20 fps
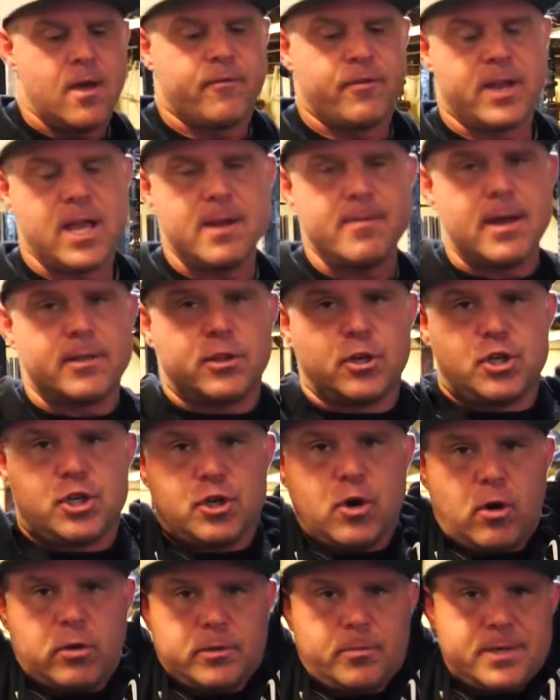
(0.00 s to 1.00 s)
forget about the
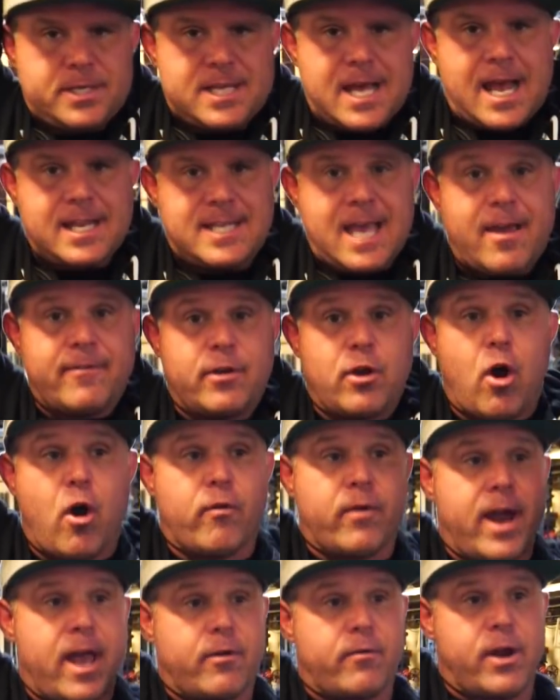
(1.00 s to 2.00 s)
shoulder besides having
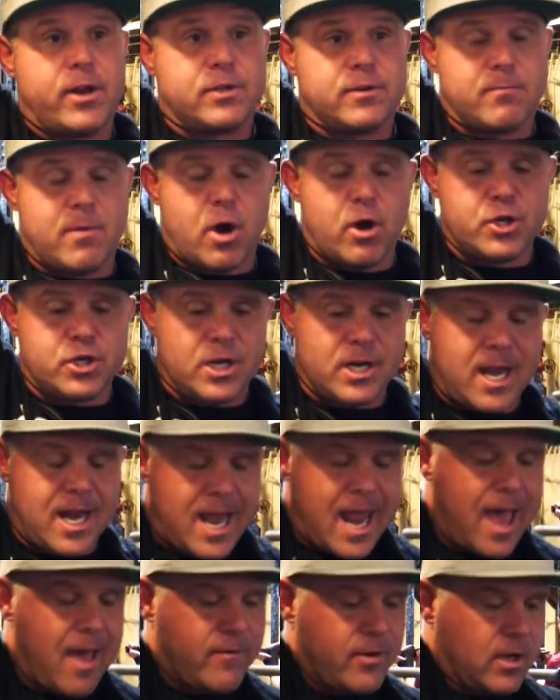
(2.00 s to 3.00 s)
overhead range of motion
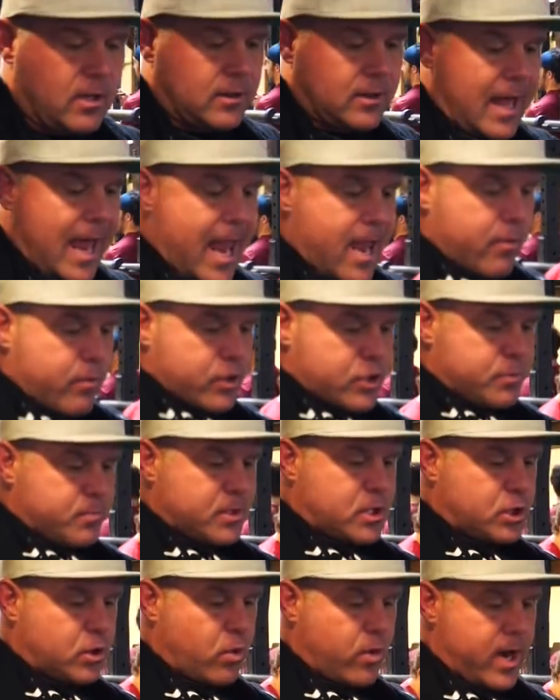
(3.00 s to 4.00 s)
and having a language
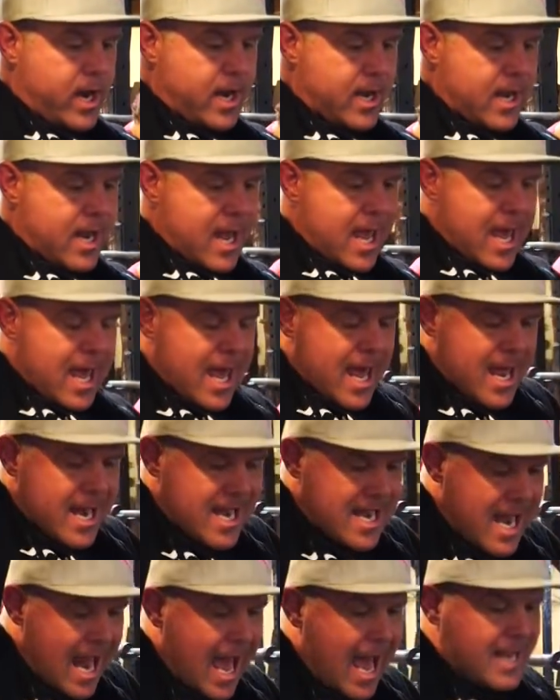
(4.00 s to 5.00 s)
between
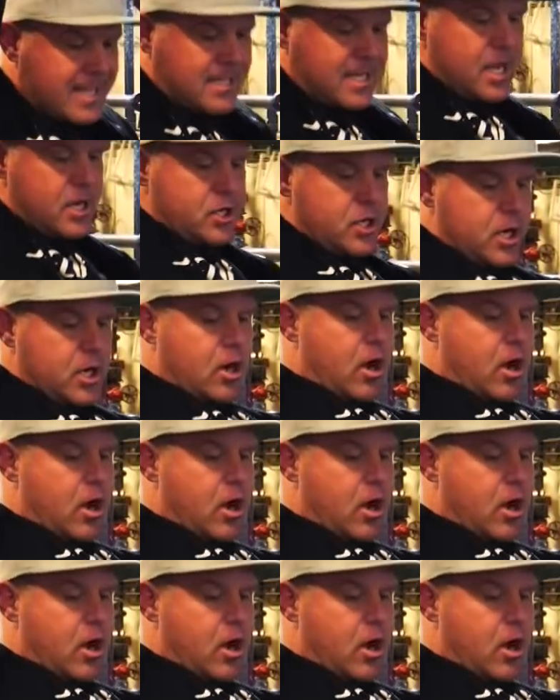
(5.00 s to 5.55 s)
not teaching